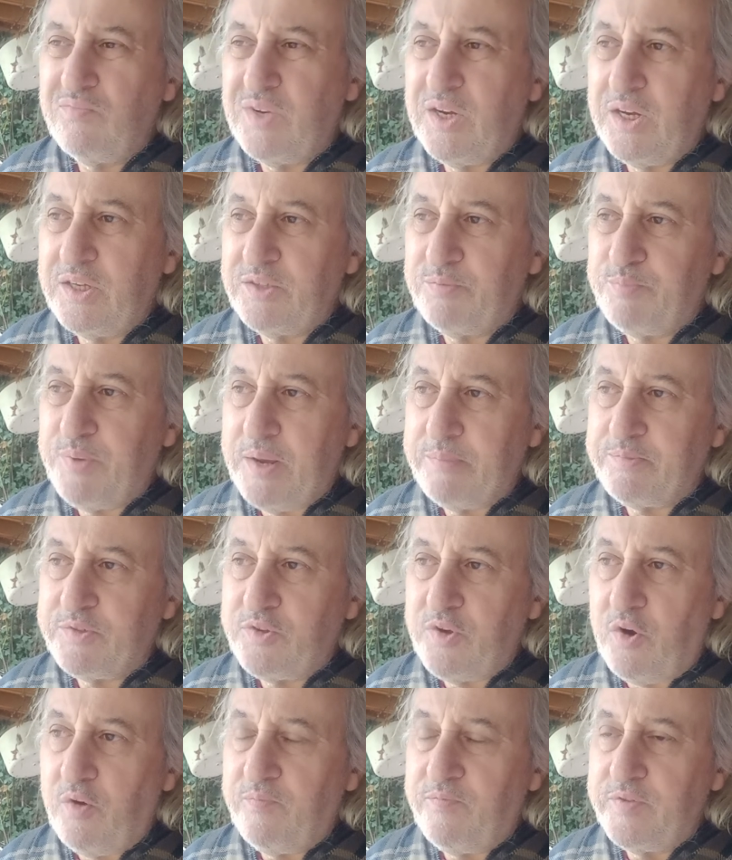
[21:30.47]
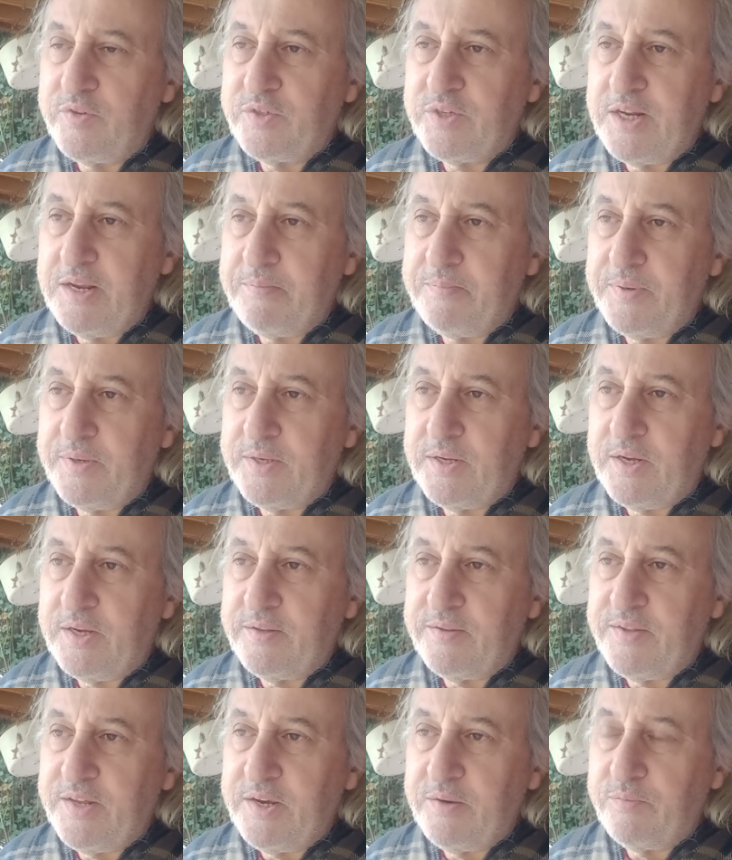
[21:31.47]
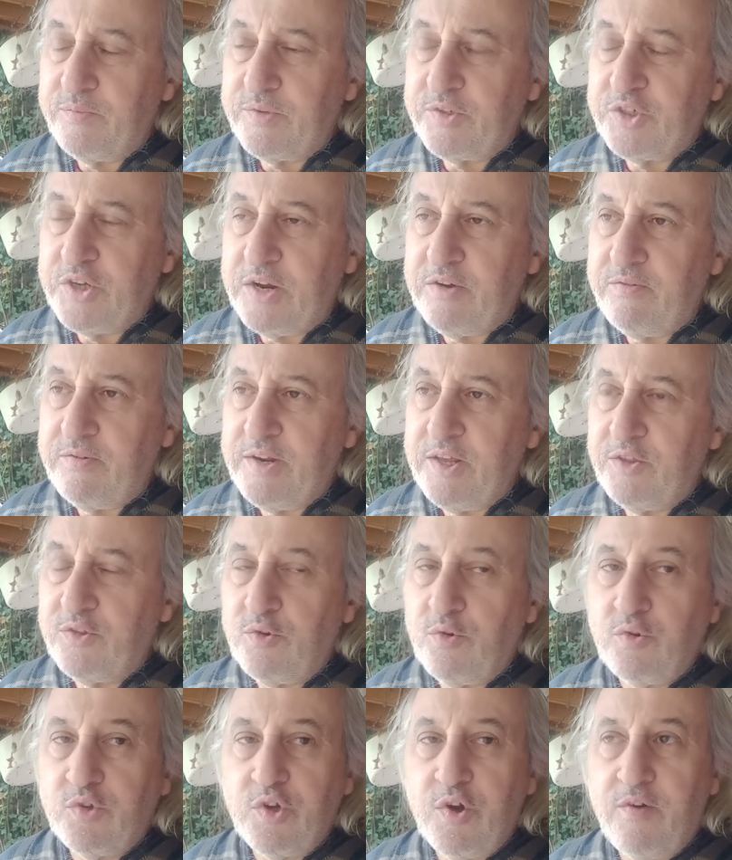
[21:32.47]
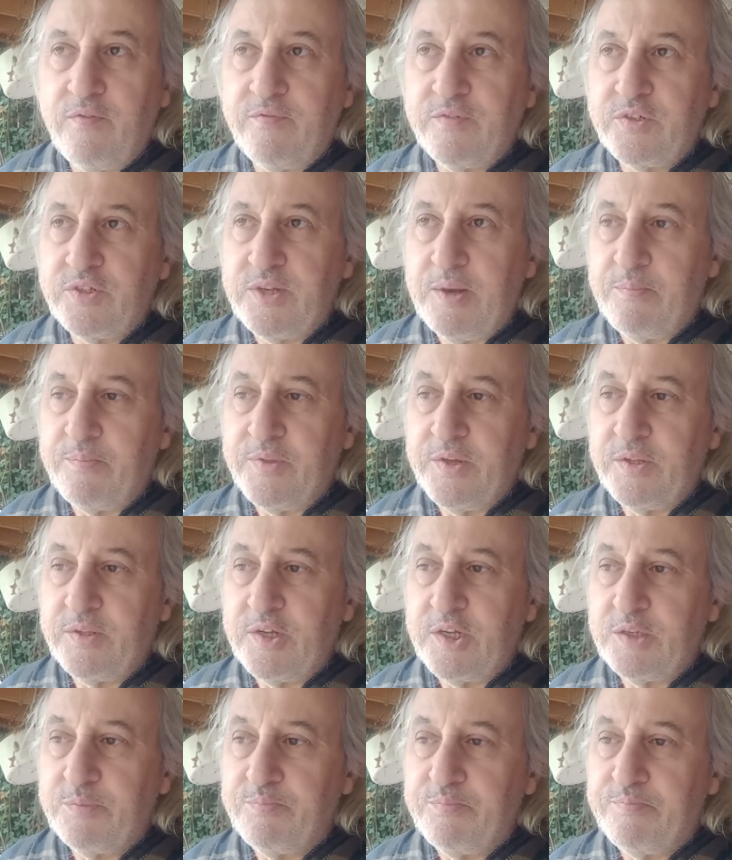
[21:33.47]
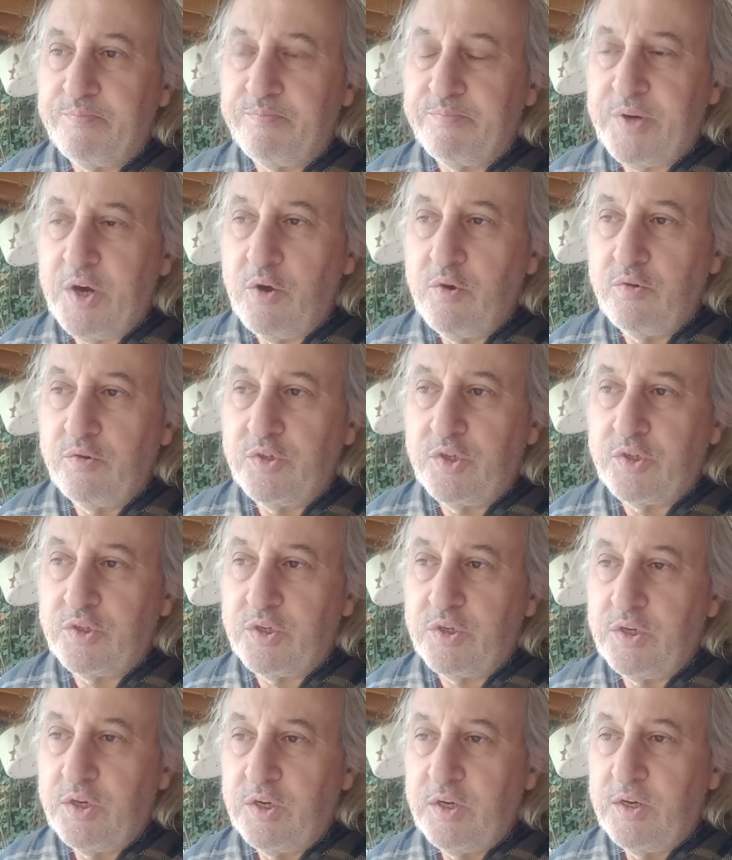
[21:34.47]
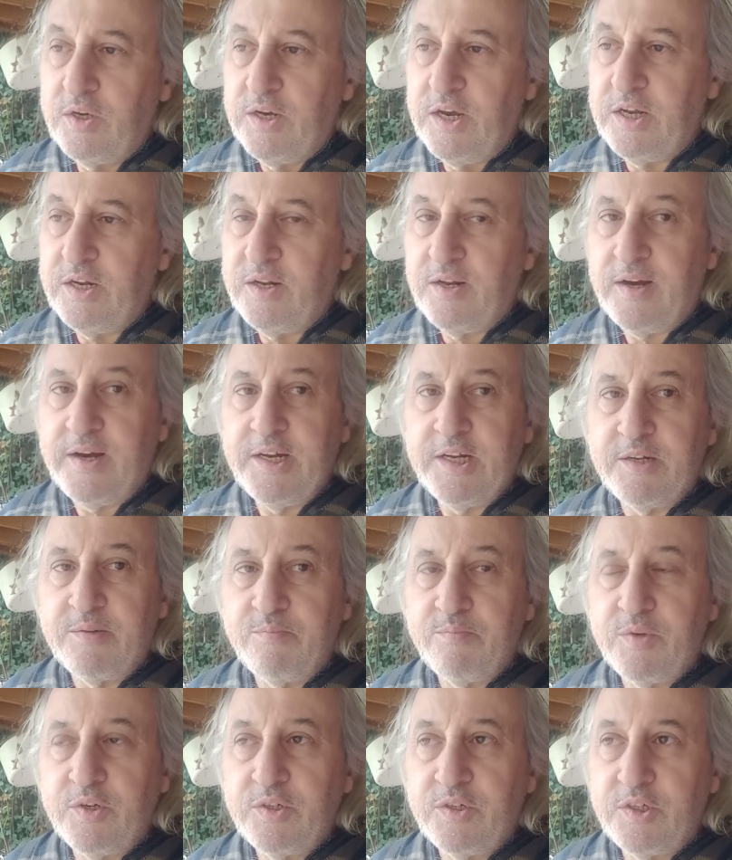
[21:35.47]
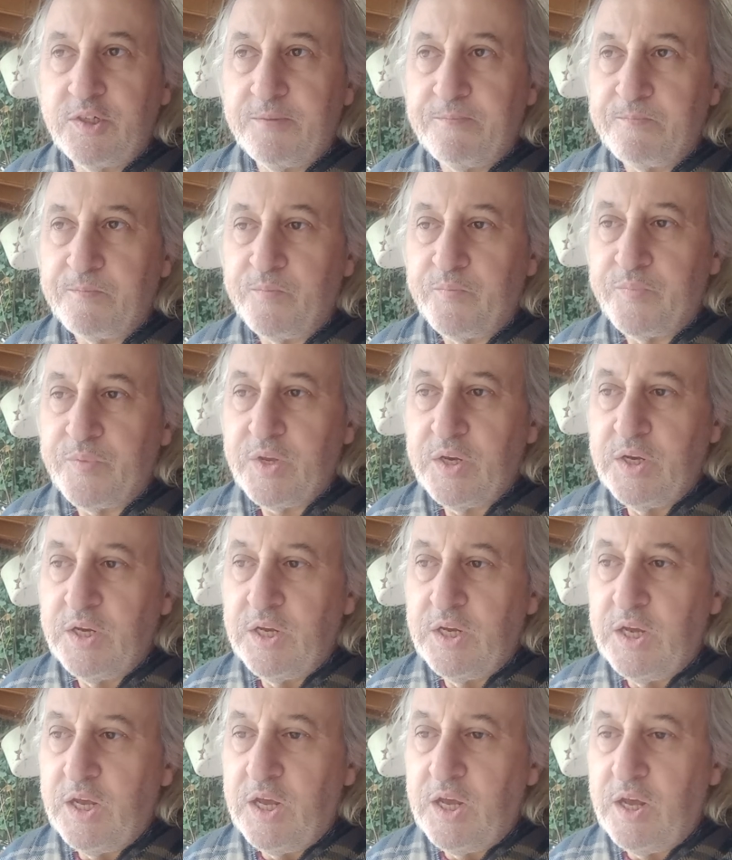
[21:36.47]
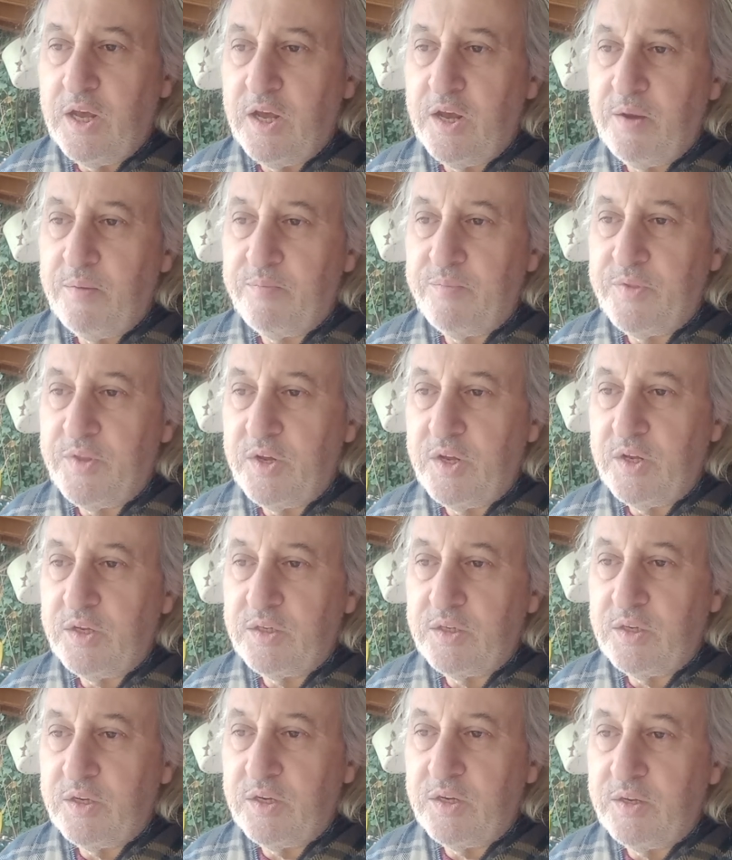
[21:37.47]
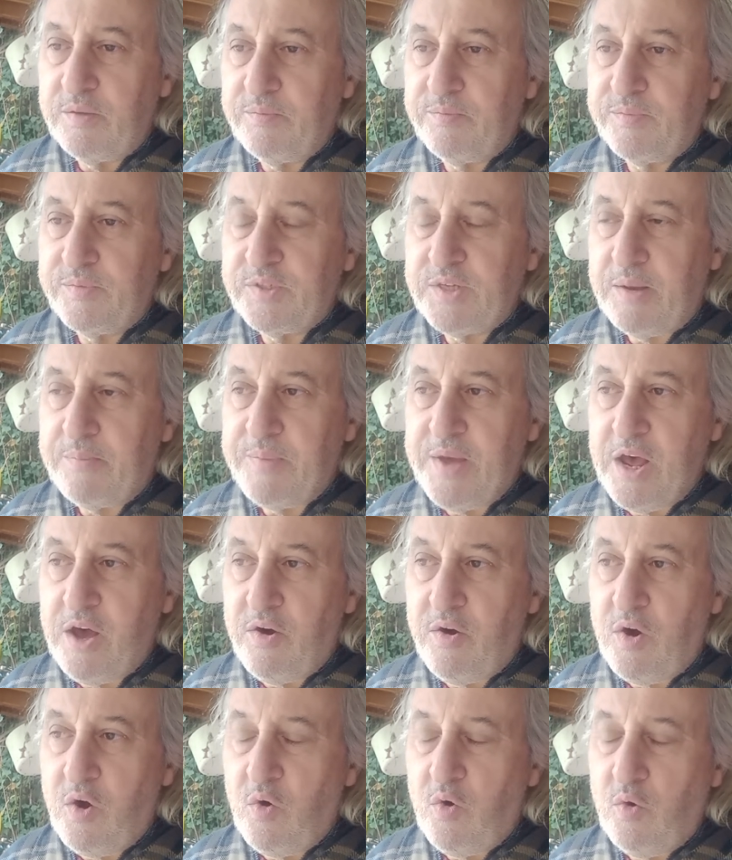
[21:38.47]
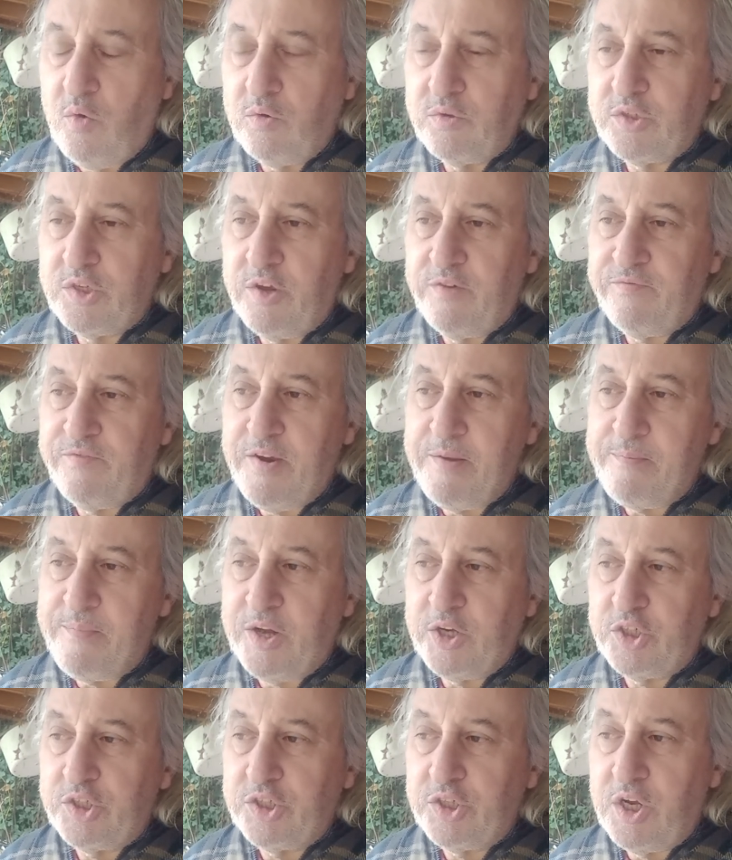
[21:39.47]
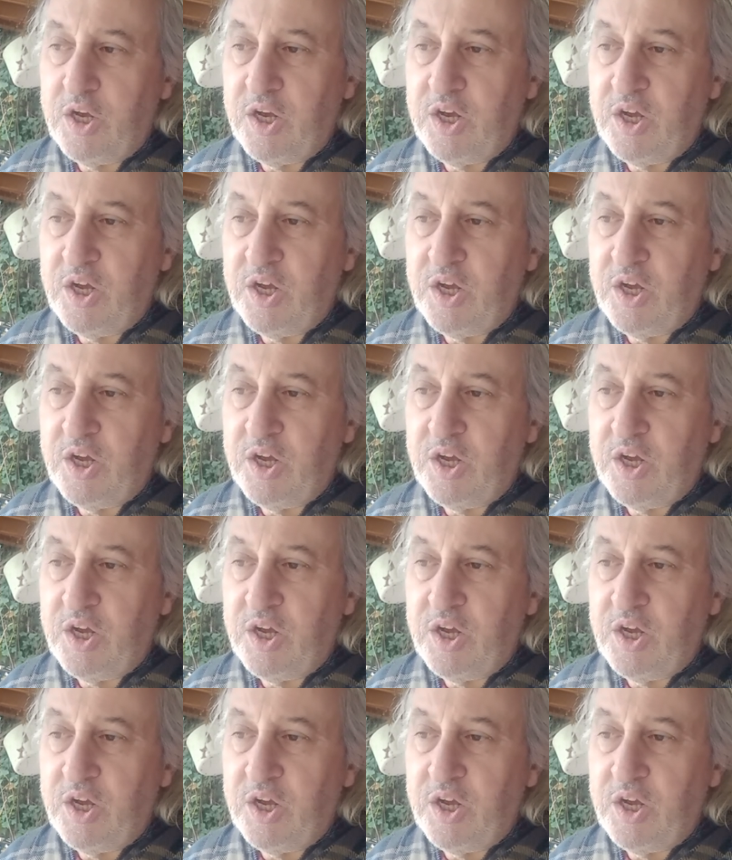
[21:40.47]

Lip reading: it's perhaps not obviously, but I think generally thought of as something that's post Enlightenment, that somehow also very much